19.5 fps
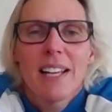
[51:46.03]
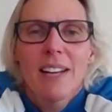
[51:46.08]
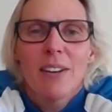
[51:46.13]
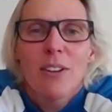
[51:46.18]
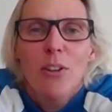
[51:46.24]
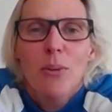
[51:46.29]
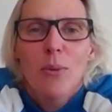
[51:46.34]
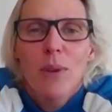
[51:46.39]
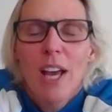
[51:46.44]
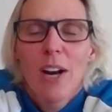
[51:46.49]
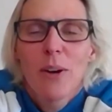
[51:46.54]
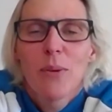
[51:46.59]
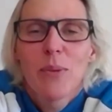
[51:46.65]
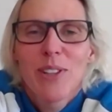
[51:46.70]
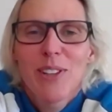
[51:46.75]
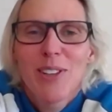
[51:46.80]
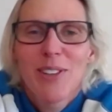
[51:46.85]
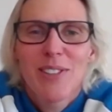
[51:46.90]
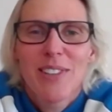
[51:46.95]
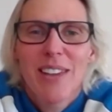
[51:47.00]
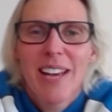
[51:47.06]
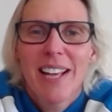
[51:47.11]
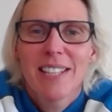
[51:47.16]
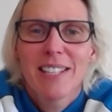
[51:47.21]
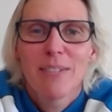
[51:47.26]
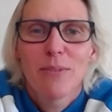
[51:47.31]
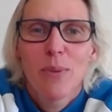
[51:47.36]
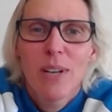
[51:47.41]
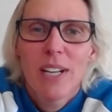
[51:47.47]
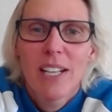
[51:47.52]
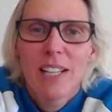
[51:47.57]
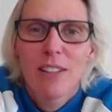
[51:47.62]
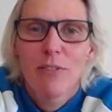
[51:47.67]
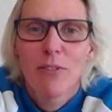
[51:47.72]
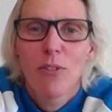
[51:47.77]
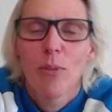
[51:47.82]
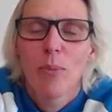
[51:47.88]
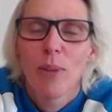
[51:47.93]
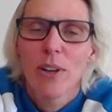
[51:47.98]
And I thought we had a really good chance of winning the
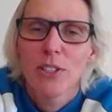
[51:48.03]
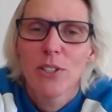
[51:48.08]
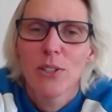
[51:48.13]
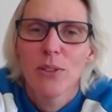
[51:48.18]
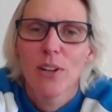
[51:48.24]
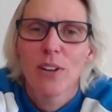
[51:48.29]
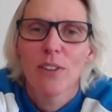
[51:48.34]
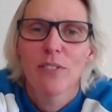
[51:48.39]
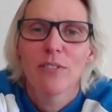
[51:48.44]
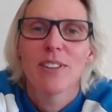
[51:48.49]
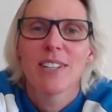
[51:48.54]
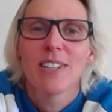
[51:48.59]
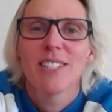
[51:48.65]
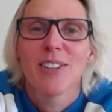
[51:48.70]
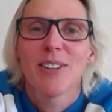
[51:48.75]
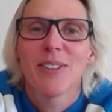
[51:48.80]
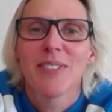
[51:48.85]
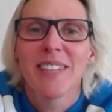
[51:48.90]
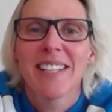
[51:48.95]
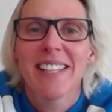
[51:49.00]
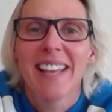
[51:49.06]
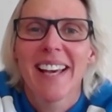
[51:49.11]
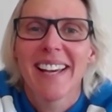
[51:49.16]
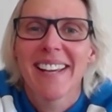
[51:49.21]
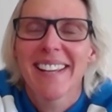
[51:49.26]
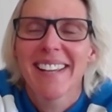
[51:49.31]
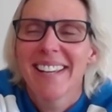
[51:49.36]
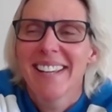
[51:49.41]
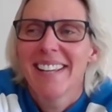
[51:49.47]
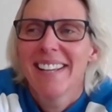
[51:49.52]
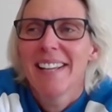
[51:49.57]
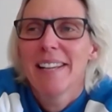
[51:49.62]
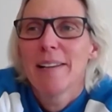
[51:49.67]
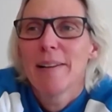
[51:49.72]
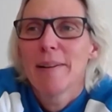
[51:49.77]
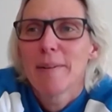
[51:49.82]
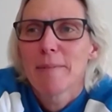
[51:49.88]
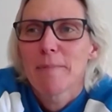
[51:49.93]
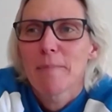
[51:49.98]
4x200 freestyle relay.
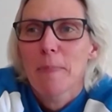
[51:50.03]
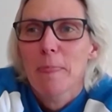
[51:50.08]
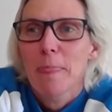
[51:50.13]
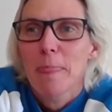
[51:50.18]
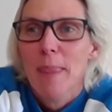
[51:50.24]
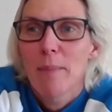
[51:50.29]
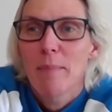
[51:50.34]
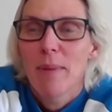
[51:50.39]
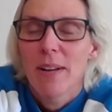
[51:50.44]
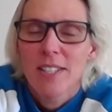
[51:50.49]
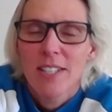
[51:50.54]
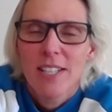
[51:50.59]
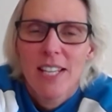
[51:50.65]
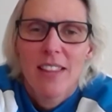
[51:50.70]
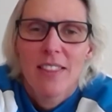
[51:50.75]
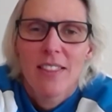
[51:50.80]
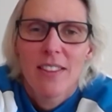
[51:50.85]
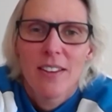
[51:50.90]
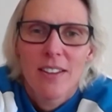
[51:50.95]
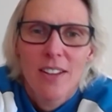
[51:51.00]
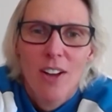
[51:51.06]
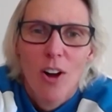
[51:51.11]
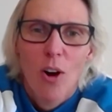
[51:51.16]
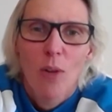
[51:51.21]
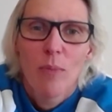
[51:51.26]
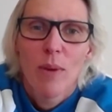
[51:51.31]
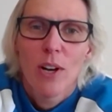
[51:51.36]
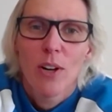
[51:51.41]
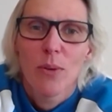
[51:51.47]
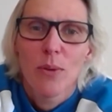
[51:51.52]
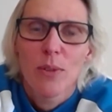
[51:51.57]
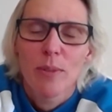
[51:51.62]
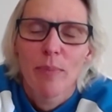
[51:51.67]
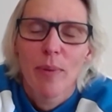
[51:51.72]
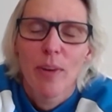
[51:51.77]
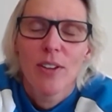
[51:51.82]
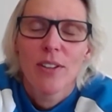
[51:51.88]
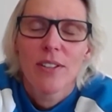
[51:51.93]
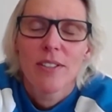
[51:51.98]
But to get the gold medal was a
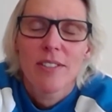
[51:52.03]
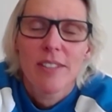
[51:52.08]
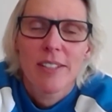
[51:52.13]
bonus.